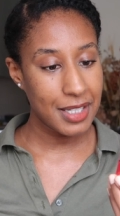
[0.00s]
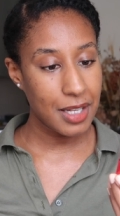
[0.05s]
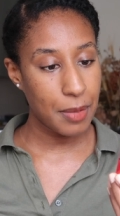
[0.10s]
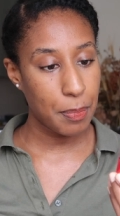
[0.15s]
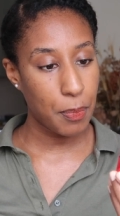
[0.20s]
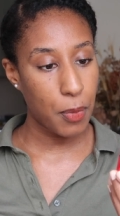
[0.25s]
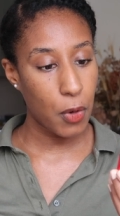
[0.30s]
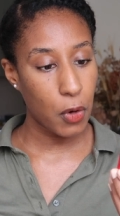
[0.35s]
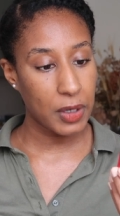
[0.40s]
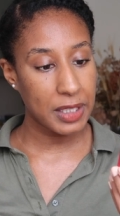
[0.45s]
is
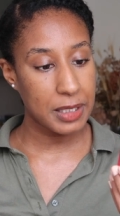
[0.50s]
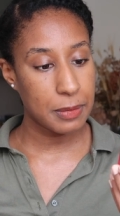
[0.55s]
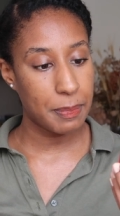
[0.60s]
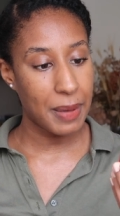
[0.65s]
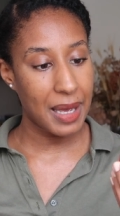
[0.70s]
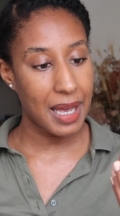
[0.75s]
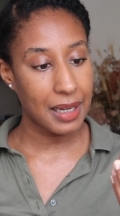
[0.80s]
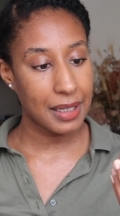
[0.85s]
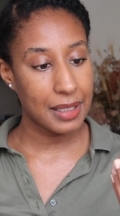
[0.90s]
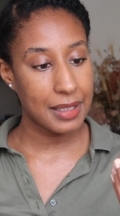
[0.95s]
a pocket
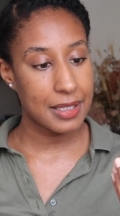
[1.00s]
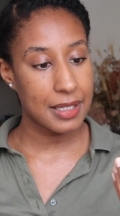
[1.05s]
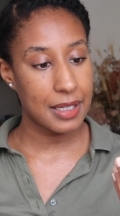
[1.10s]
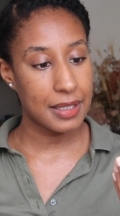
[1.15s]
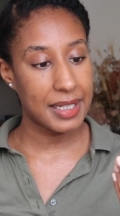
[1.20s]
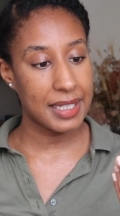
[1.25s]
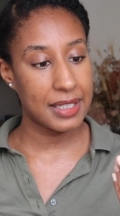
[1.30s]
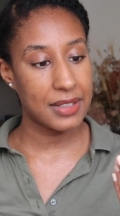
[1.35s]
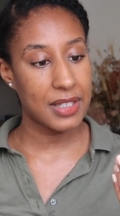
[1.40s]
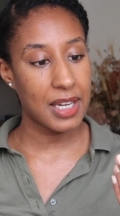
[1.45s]
bag. It's
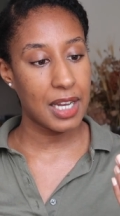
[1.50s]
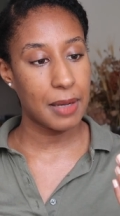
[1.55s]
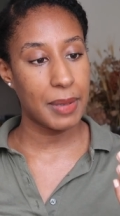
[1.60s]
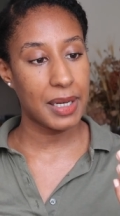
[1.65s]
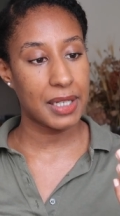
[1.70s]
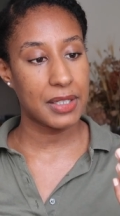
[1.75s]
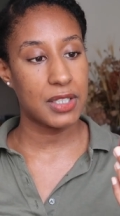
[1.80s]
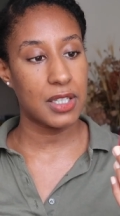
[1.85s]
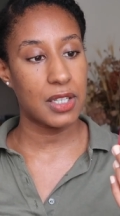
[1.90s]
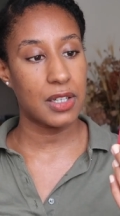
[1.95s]
an
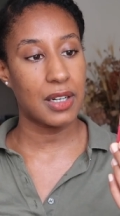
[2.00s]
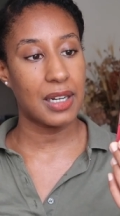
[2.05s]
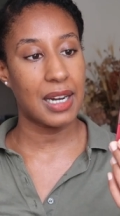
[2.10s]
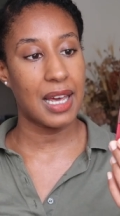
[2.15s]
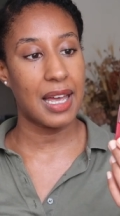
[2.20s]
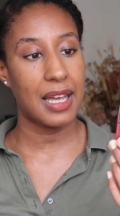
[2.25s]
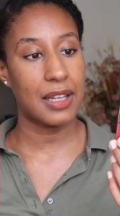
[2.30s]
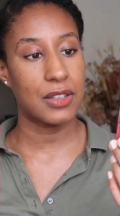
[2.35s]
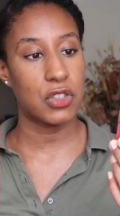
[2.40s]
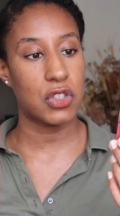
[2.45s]
antibacterial
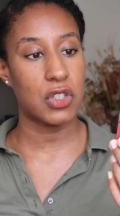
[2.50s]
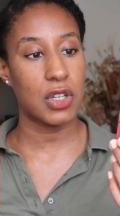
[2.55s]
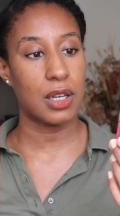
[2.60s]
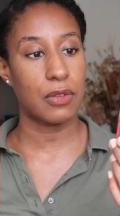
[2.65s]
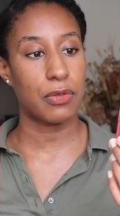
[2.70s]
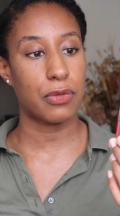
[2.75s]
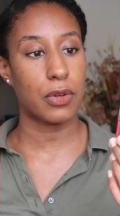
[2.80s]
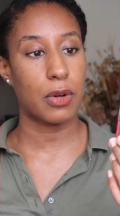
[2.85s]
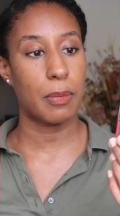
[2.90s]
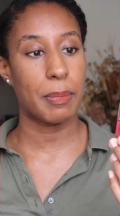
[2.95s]
hand
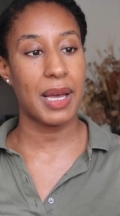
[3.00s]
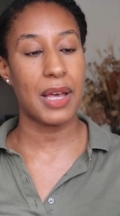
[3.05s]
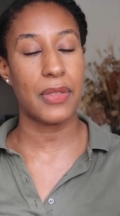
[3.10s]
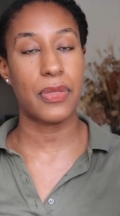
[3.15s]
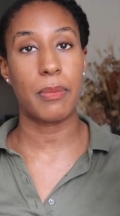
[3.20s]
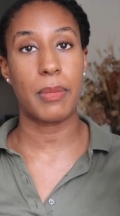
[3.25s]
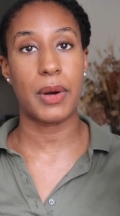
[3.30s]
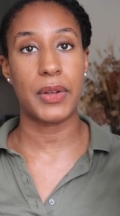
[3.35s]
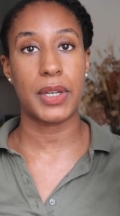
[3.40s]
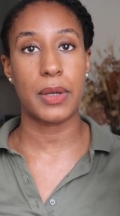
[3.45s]
gel from Bath &
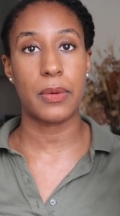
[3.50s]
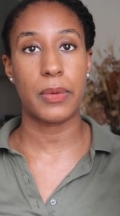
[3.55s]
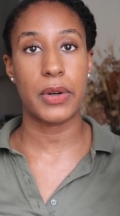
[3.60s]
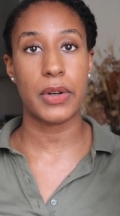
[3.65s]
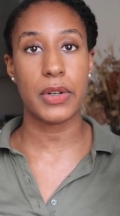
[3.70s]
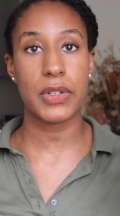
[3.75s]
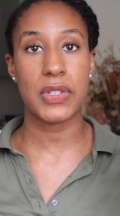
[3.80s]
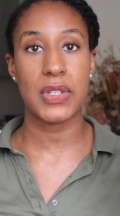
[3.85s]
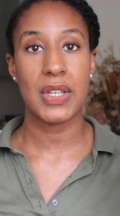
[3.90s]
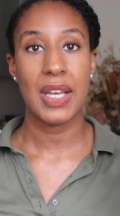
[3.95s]
Body
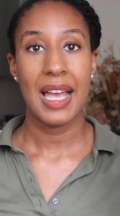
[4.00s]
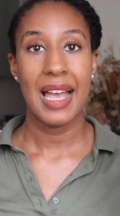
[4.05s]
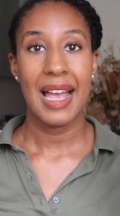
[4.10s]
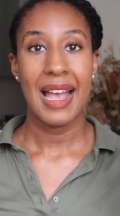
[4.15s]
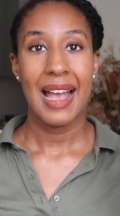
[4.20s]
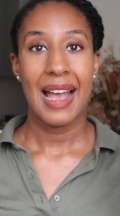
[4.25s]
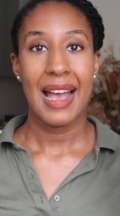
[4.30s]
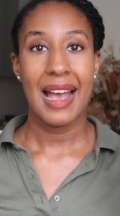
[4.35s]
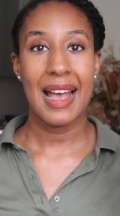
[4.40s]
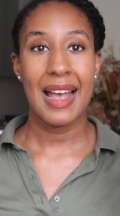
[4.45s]
Works.
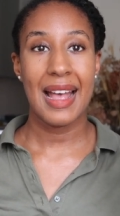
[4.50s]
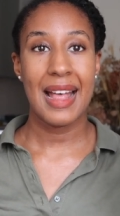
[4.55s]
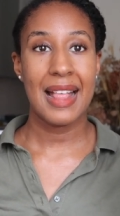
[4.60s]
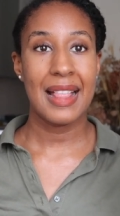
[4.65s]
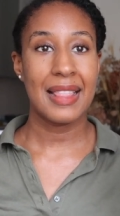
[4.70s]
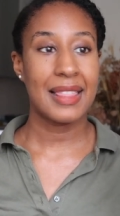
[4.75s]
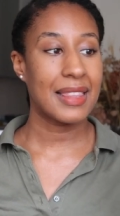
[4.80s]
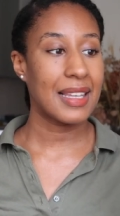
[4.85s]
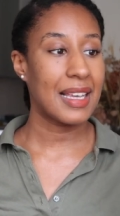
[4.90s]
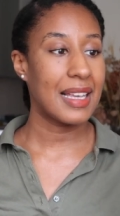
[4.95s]

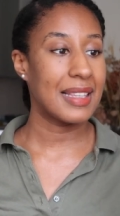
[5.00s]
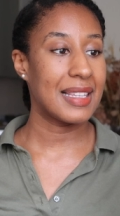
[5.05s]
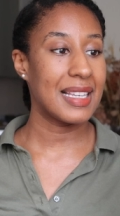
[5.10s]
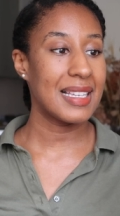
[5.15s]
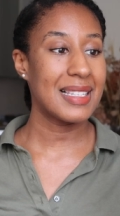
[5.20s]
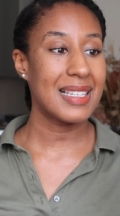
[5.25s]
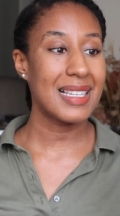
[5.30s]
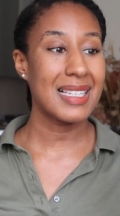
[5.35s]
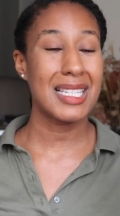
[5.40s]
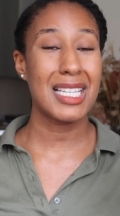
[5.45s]
And
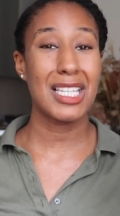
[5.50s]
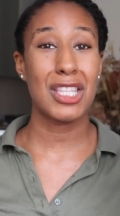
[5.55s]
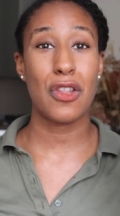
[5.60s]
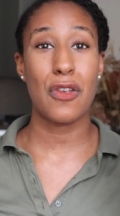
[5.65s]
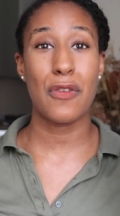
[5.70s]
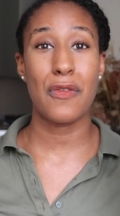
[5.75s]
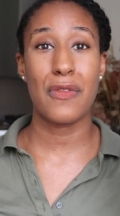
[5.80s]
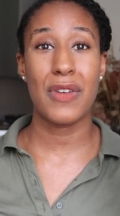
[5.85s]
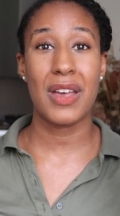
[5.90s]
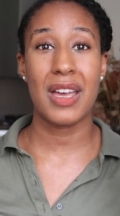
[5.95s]
this is in
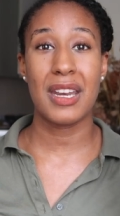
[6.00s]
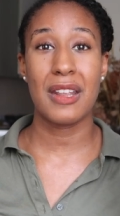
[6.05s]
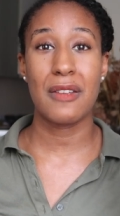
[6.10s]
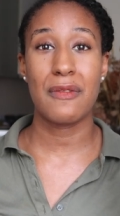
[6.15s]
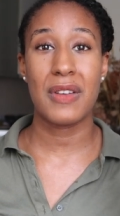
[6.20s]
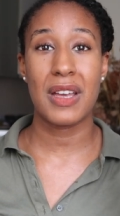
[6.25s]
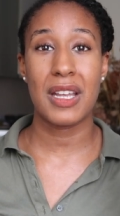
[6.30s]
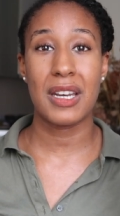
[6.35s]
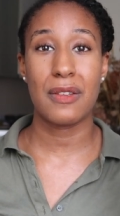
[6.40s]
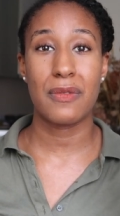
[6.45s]
the very,
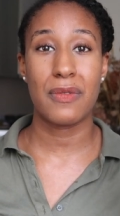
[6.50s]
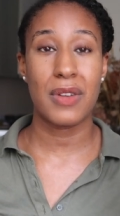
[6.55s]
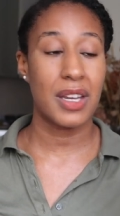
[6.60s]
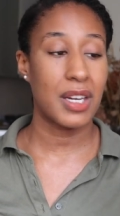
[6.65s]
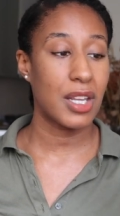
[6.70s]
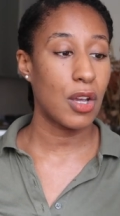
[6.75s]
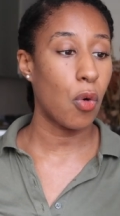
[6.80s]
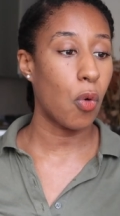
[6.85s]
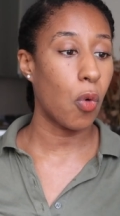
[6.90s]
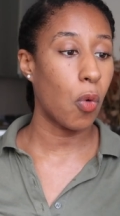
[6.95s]
very,
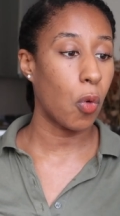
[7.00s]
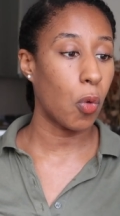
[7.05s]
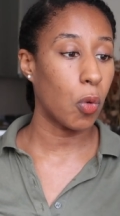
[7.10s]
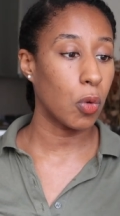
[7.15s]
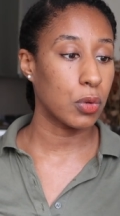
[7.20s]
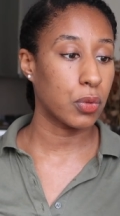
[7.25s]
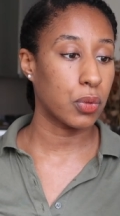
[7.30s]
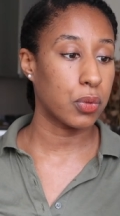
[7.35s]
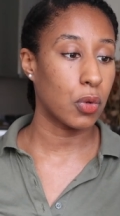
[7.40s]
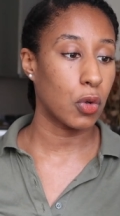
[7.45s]
very
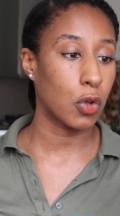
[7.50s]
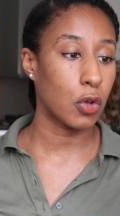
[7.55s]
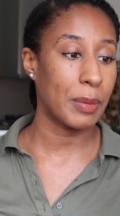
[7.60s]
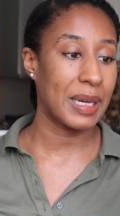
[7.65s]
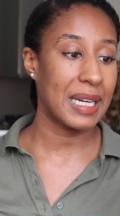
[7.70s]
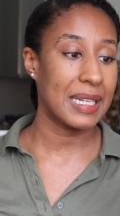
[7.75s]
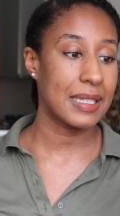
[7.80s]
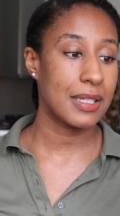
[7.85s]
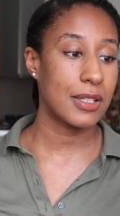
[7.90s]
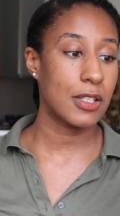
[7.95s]
old
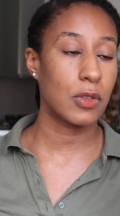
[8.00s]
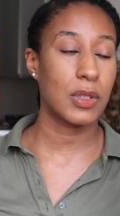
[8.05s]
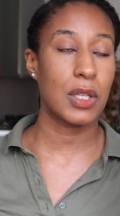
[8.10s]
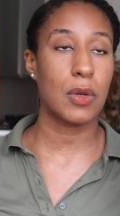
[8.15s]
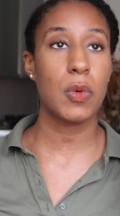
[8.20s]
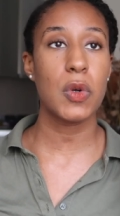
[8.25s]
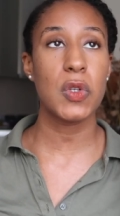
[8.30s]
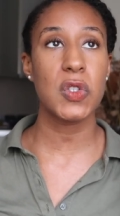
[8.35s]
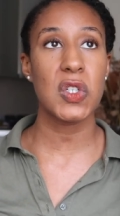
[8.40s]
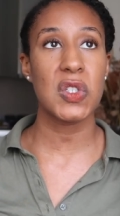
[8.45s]
format. So
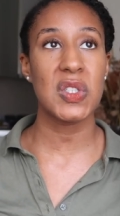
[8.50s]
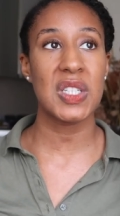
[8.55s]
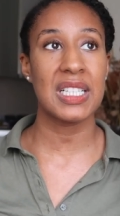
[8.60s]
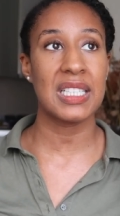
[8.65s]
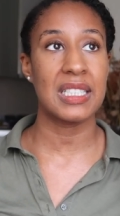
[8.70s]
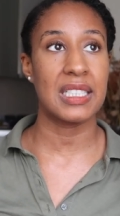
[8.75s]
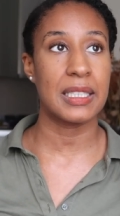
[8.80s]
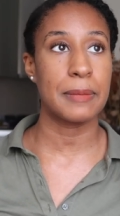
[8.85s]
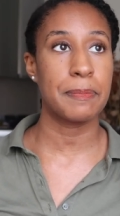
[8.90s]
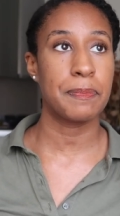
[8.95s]
there was a
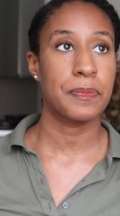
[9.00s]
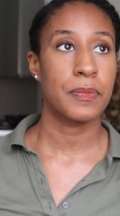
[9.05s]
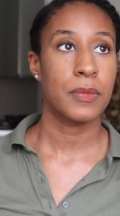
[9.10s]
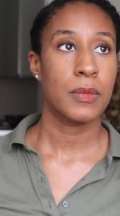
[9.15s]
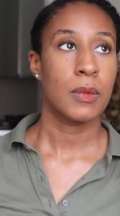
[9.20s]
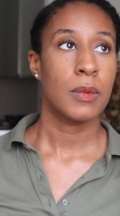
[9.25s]
time,